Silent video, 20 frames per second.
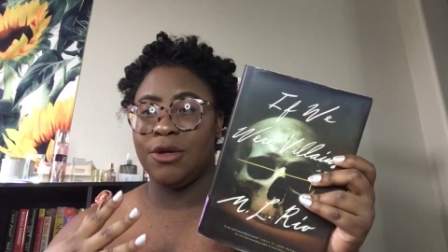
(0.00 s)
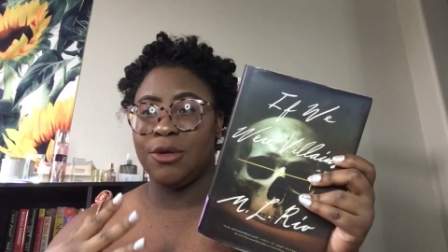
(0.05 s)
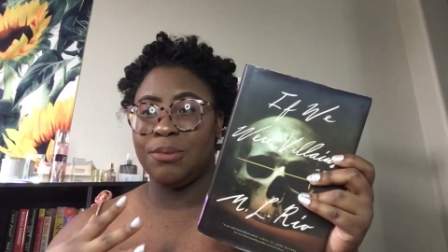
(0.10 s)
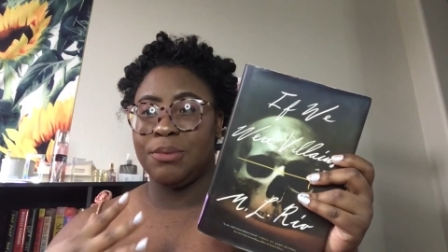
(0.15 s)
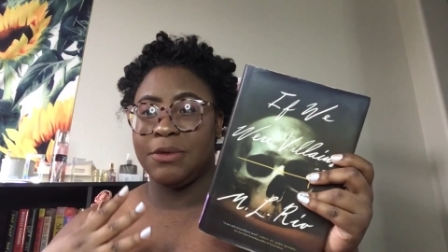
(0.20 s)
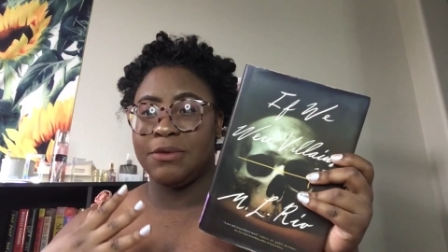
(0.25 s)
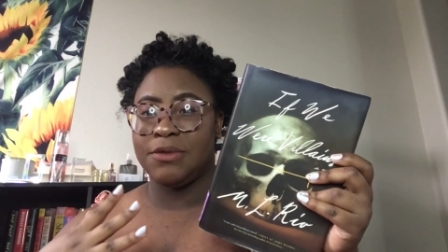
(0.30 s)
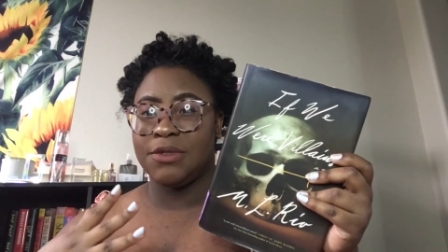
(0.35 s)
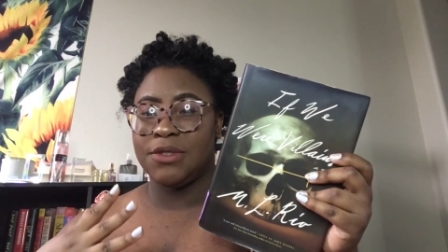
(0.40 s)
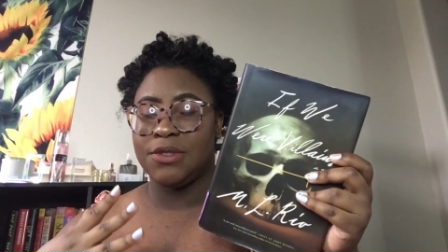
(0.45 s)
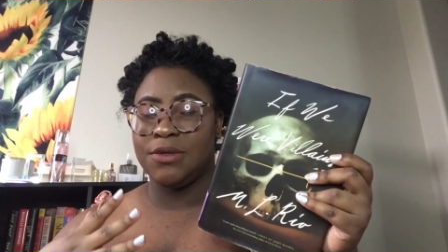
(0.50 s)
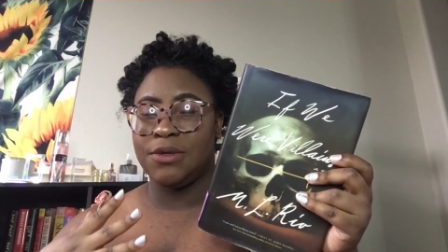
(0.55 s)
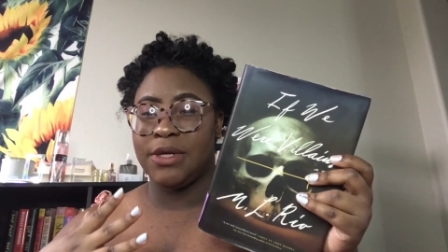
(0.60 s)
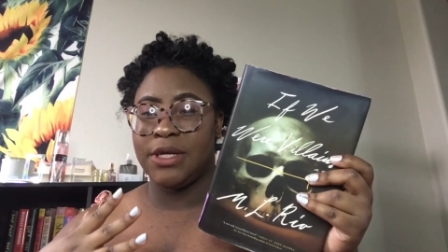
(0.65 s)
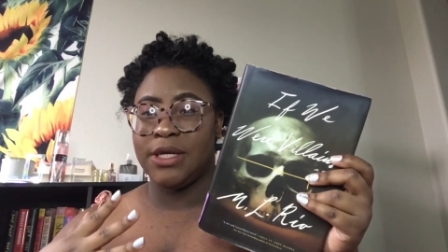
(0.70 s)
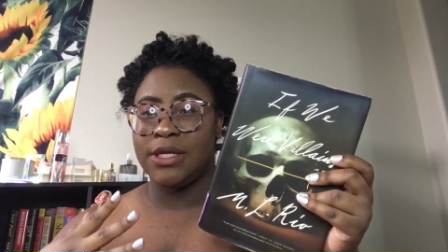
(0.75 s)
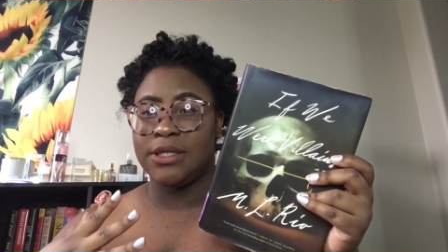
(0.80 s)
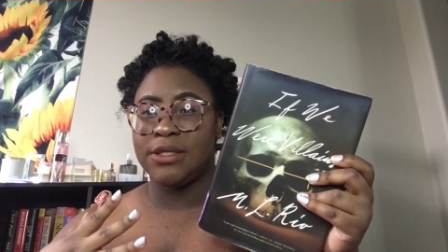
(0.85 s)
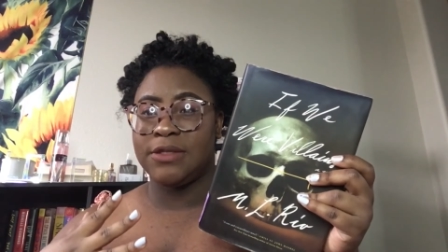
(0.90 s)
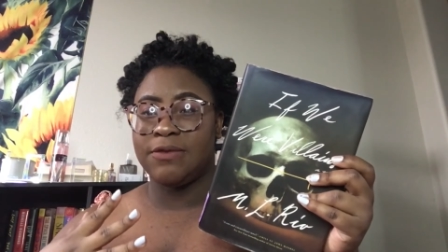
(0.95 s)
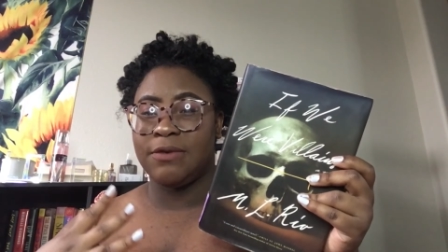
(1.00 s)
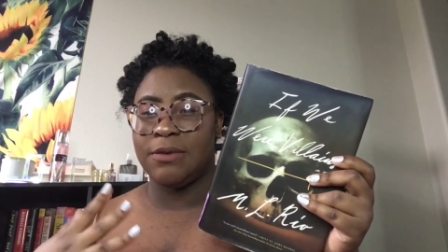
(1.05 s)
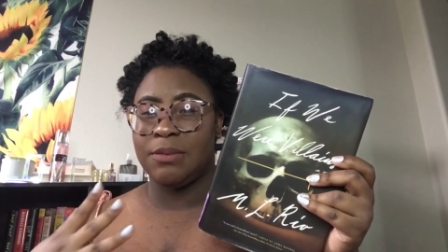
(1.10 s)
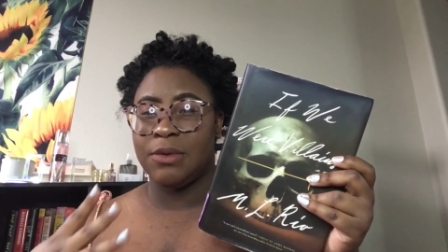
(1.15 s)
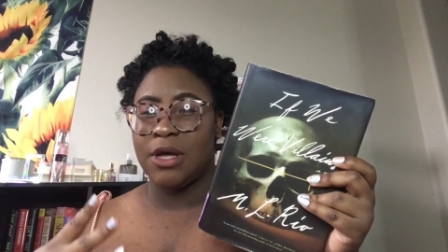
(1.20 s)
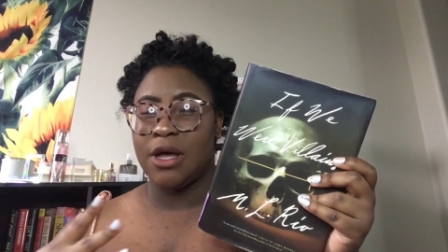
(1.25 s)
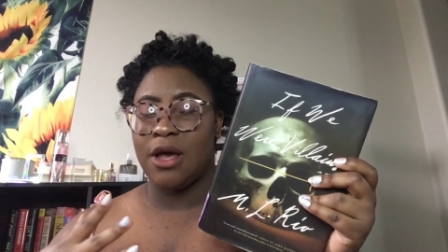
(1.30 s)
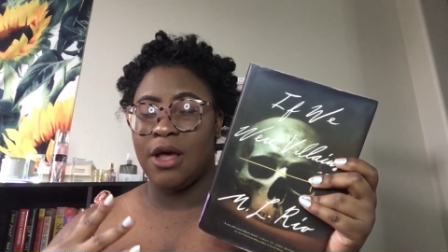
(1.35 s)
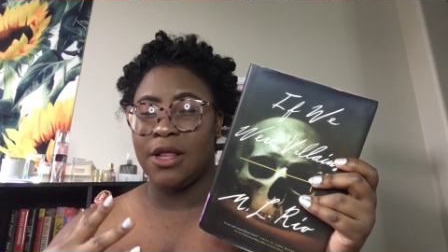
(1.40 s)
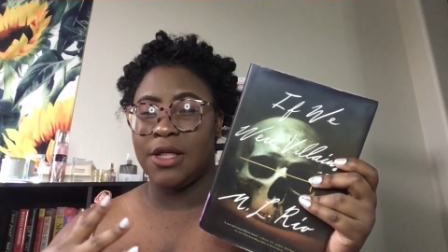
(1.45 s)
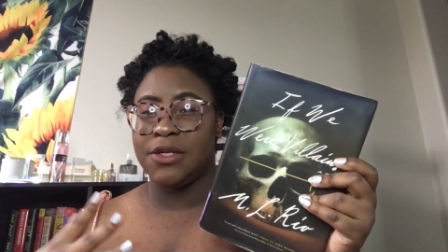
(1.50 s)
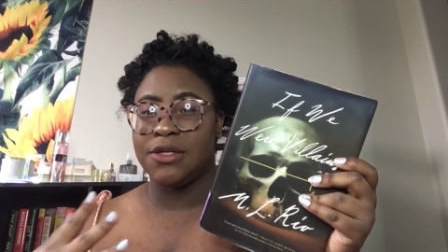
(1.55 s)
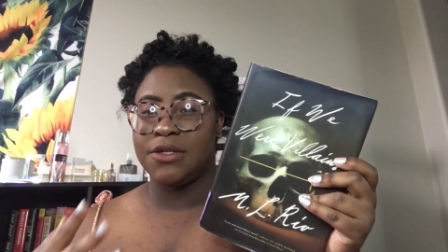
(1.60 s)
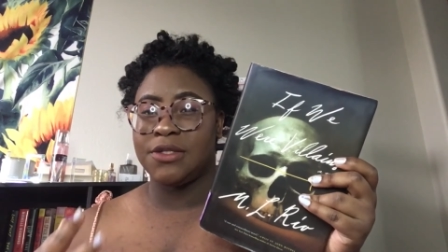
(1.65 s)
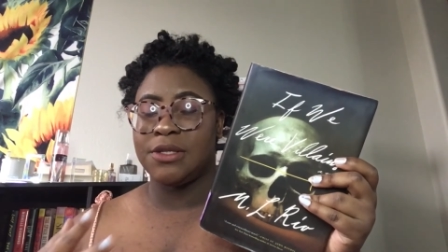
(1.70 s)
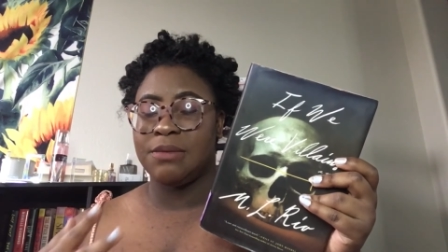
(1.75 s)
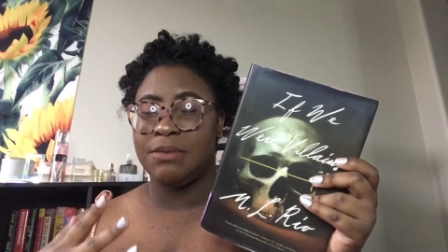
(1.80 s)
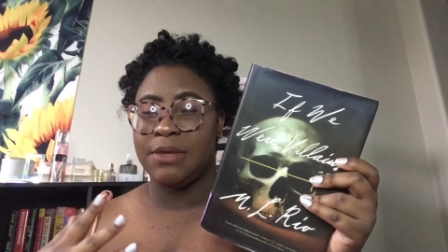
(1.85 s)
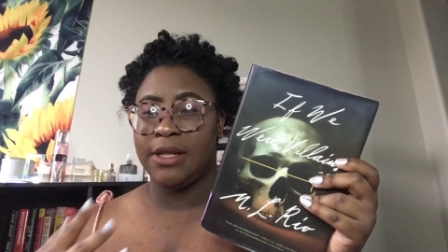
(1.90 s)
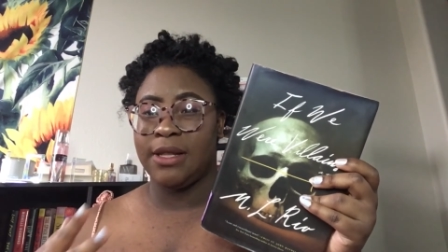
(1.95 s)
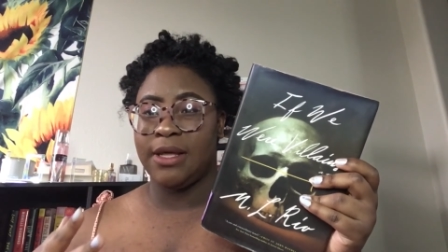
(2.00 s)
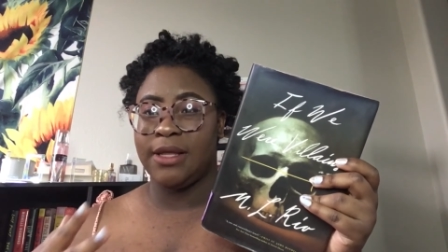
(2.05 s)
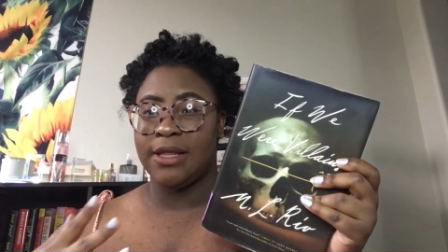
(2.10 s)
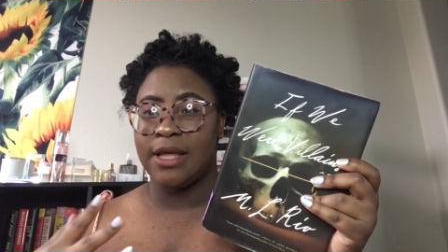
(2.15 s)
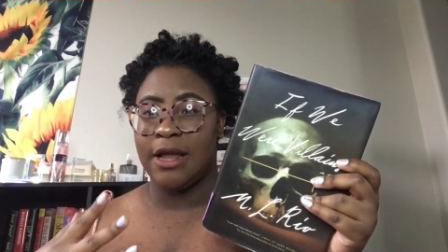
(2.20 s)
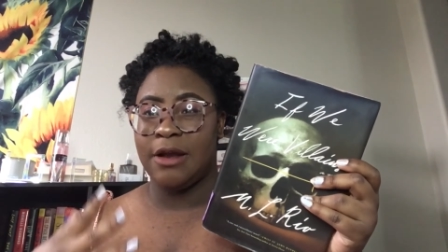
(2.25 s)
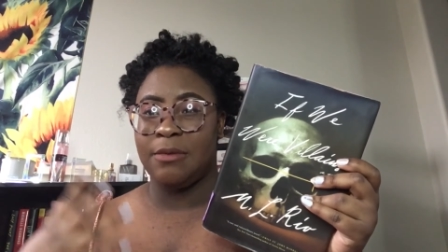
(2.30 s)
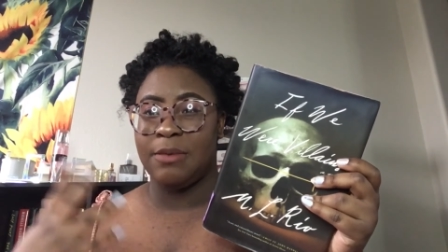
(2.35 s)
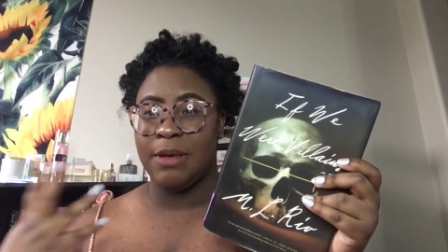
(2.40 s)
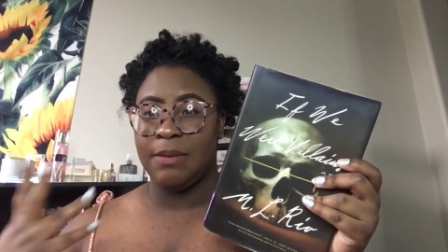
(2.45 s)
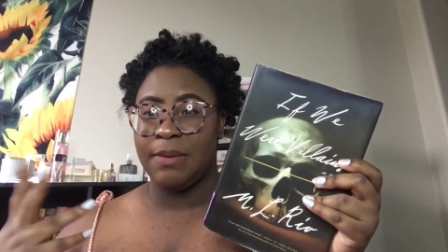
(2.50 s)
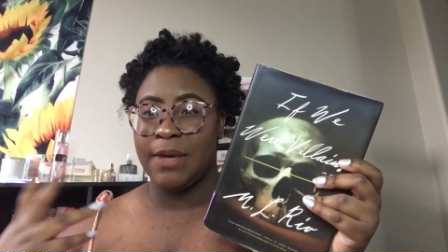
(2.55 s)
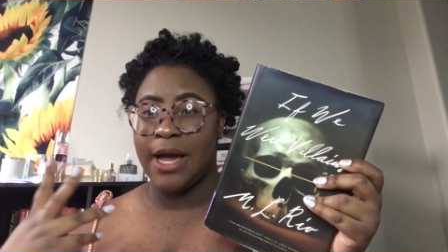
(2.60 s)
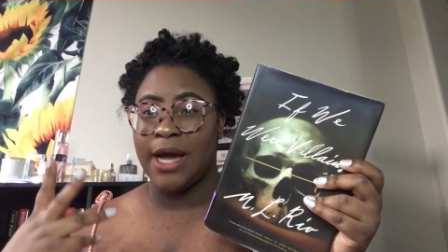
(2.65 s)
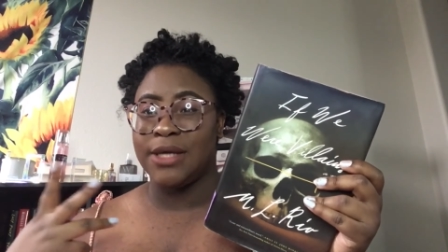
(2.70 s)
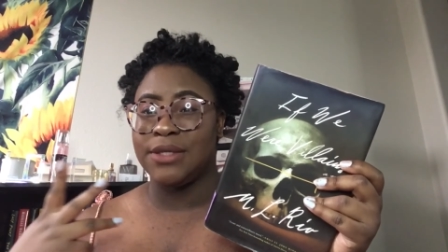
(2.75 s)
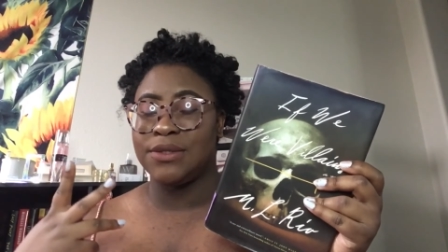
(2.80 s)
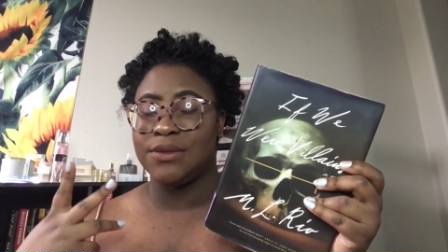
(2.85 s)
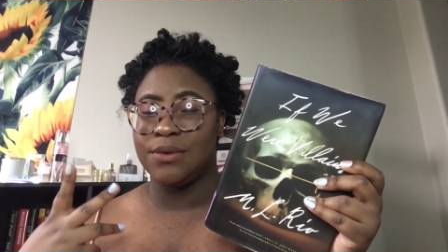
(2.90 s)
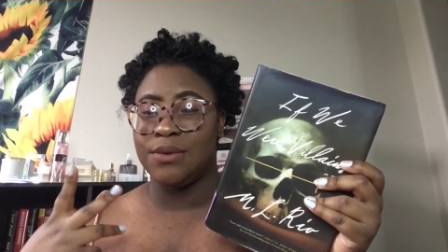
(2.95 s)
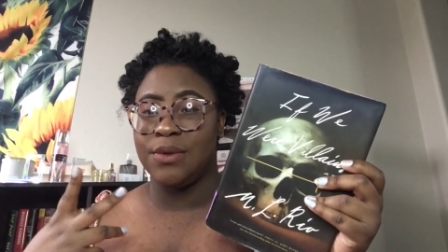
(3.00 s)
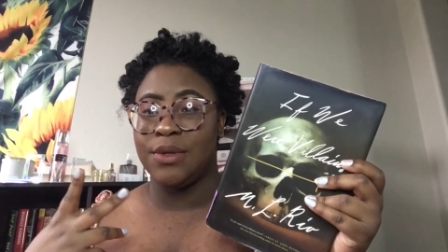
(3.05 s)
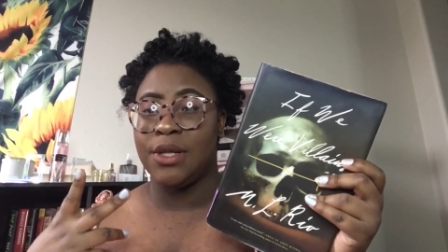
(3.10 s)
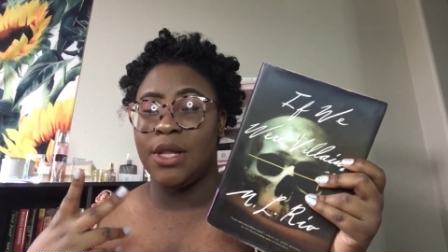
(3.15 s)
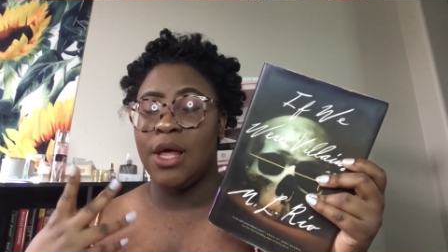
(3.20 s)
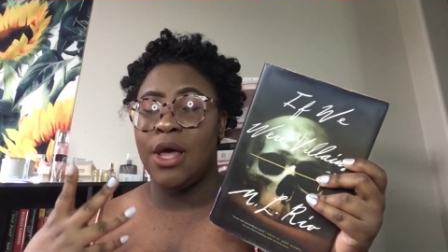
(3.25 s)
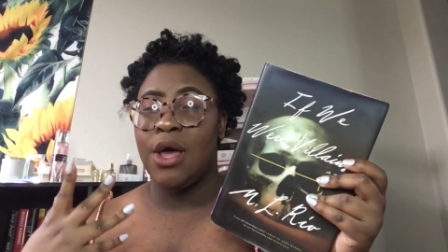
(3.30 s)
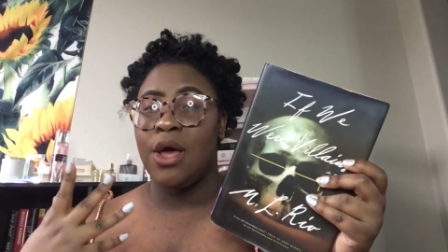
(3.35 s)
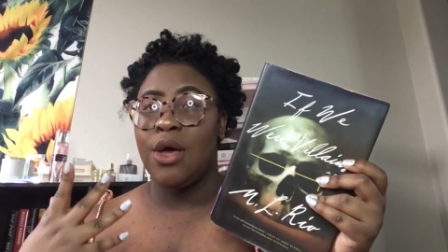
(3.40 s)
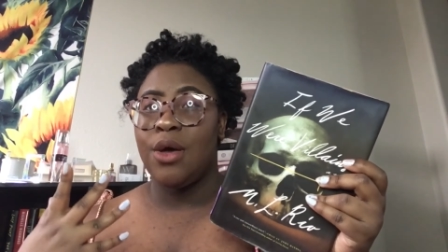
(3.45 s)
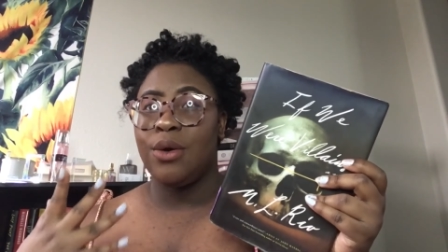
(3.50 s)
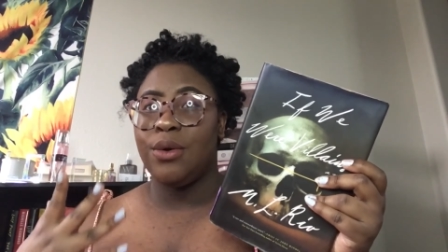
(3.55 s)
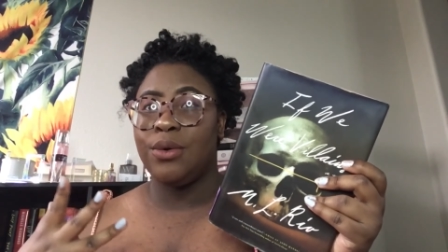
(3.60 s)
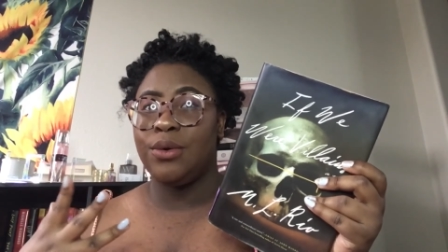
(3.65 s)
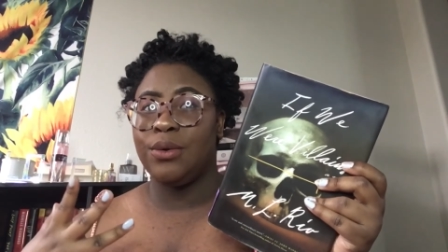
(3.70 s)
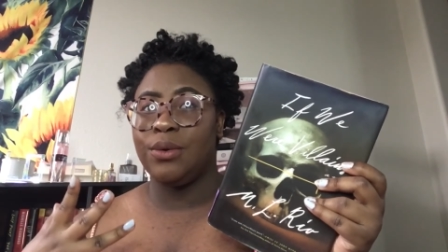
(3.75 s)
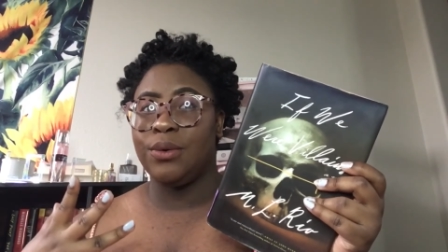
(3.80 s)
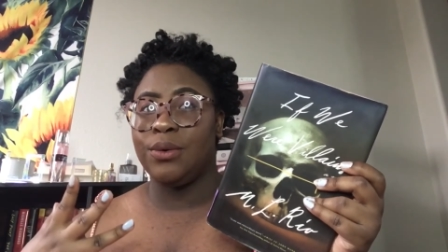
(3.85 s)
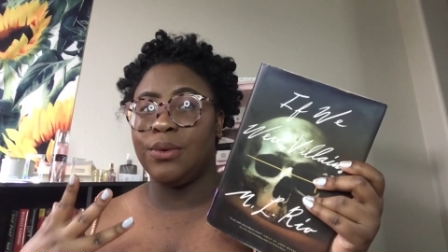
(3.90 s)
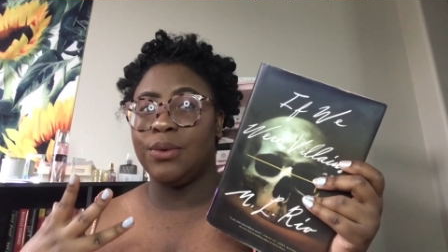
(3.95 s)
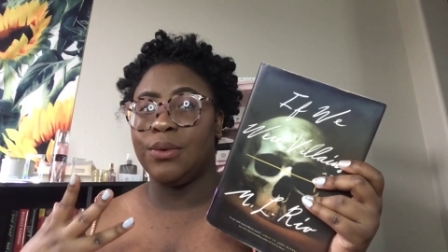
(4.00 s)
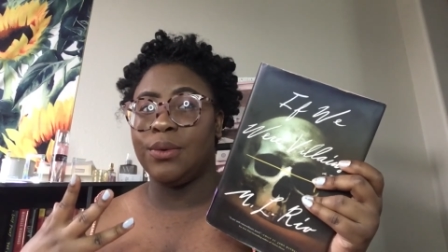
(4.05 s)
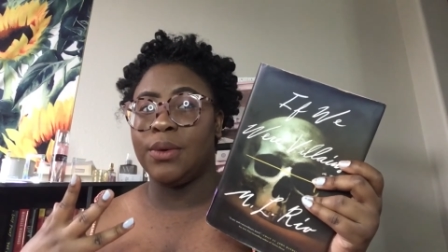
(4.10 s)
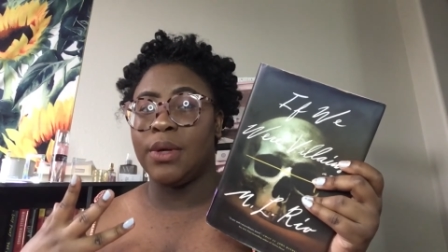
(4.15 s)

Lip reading: of students from college or something like that, or maybe high school, who